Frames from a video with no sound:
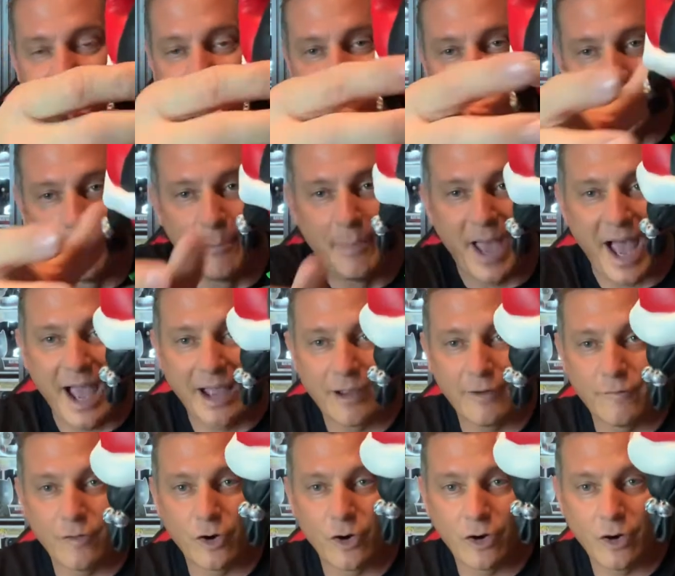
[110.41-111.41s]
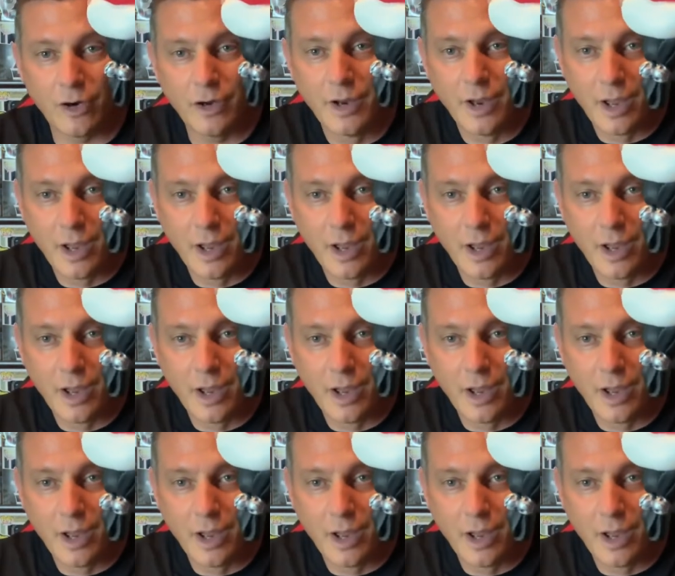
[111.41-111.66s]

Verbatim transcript: The back of her,